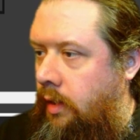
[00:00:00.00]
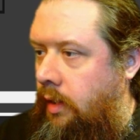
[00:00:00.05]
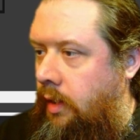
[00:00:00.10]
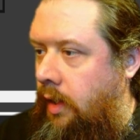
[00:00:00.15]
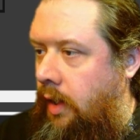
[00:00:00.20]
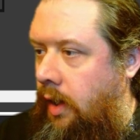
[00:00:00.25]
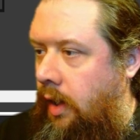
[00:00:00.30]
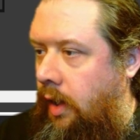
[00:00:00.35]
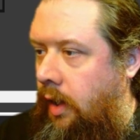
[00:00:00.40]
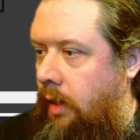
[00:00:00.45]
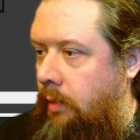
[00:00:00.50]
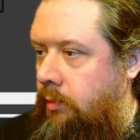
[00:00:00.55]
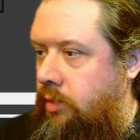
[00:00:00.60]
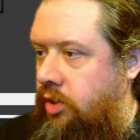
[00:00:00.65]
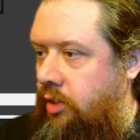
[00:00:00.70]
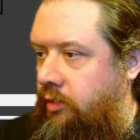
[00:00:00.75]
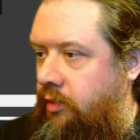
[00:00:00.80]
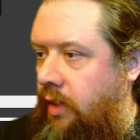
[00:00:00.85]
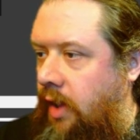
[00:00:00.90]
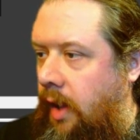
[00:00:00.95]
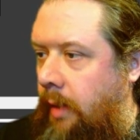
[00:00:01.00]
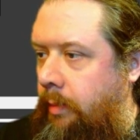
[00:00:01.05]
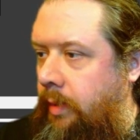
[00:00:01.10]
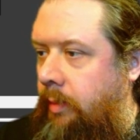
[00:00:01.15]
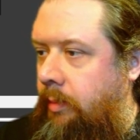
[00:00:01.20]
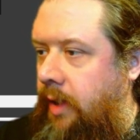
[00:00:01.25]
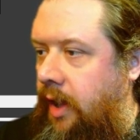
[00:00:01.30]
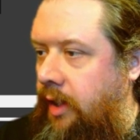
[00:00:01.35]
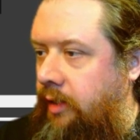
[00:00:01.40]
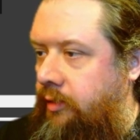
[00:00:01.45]
that I am just
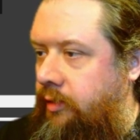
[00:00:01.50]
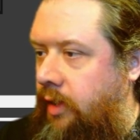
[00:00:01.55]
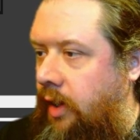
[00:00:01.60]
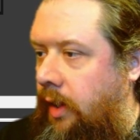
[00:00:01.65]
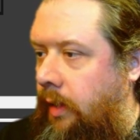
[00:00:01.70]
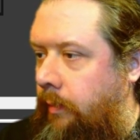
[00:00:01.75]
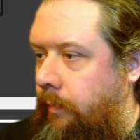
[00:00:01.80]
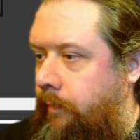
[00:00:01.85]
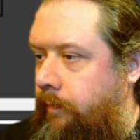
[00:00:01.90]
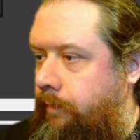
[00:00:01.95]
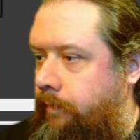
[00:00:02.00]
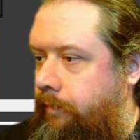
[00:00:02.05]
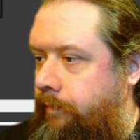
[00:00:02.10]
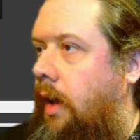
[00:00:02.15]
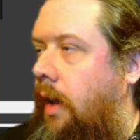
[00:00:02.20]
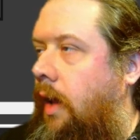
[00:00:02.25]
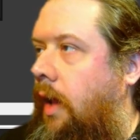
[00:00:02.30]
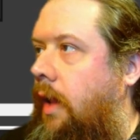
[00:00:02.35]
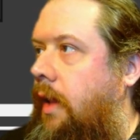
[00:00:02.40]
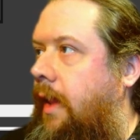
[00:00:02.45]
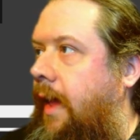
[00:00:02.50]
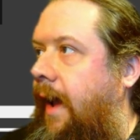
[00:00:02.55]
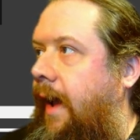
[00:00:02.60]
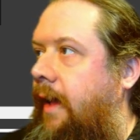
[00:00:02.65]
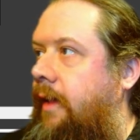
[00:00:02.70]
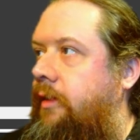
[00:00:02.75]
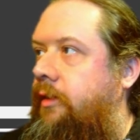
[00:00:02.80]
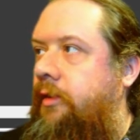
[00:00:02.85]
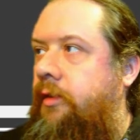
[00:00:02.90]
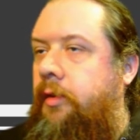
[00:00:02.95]
copy-pasting.
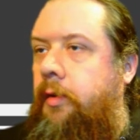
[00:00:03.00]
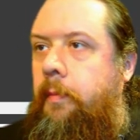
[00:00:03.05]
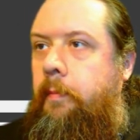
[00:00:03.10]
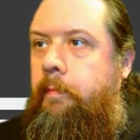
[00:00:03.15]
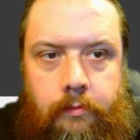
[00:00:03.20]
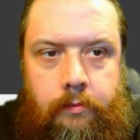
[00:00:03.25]
Alas.